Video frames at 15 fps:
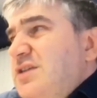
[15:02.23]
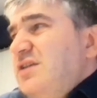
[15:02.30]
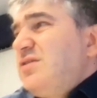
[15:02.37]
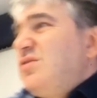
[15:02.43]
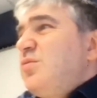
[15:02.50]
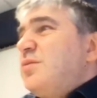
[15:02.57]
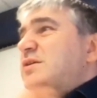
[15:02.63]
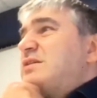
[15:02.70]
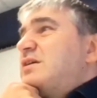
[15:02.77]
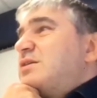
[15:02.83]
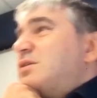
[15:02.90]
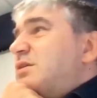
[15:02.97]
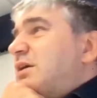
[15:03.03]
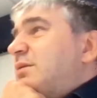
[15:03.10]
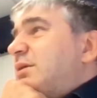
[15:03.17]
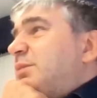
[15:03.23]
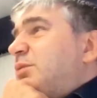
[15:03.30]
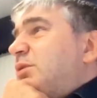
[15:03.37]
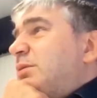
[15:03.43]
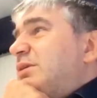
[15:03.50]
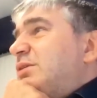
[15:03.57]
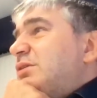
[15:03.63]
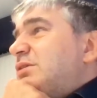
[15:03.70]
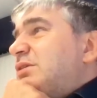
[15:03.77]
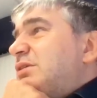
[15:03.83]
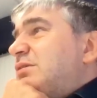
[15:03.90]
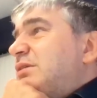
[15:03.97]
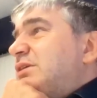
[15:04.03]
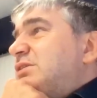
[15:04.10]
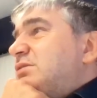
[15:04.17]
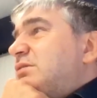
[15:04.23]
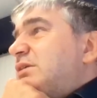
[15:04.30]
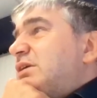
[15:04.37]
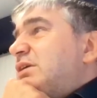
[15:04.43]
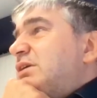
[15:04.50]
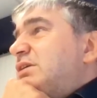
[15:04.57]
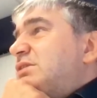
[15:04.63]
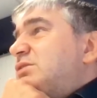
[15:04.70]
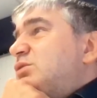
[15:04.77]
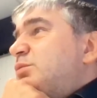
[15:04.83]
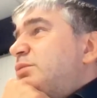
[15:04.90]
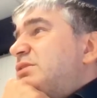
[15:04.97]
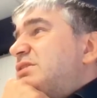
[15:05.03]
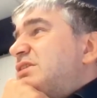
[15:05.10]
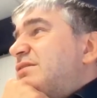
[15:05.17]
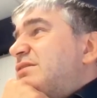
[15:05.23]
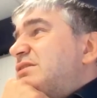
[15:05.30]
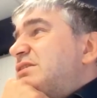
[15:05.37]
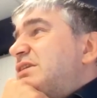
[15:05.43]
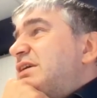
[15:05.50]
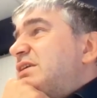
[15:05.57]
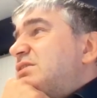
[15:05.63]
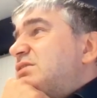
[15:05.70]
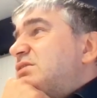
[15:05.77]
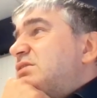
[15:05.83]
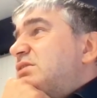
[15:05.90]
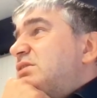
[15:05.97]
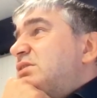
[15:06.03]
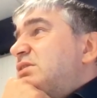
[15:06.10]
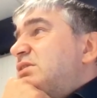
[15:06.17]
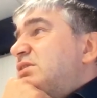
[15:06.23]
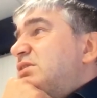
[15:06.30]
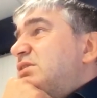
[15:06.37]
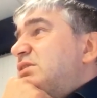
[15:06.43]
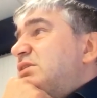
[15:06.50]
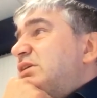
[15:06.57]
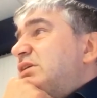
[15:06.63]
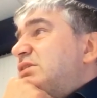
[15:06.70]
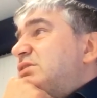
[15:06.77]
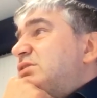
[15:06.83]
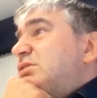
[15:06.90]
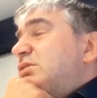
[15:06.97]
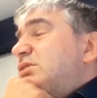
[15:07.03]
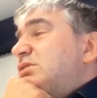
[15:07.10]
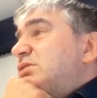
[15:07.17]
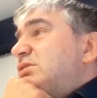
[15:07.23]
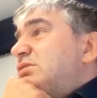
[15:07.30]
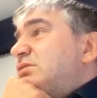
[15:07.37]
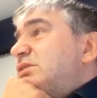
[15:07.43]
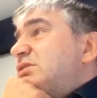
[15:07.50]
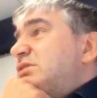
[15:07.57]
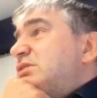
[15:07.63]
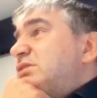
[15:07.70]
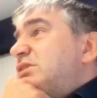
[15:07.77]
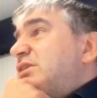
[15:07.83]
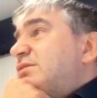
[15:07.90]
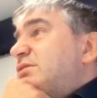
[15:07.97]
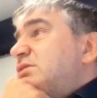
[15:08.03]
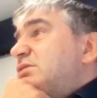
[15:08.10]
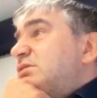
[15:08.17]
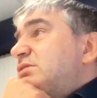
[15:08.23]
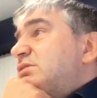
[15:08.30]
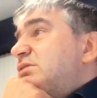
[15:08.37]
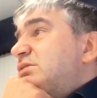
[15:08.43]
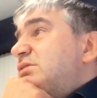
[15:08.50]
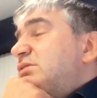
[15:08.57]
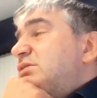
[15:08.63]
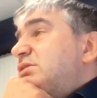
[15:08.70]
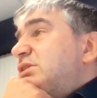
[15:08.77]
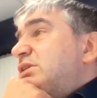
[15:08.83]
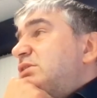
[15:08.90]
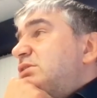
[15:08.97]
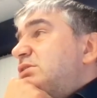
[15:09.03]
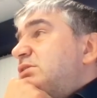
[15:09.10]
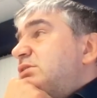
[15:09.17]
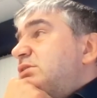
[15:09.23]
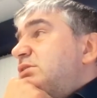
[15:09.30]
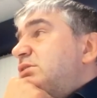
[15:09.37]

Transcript: it 2.7? No, I'm probably not calculating correctly. It's 2.7 cents. It's, so it's 27 cents.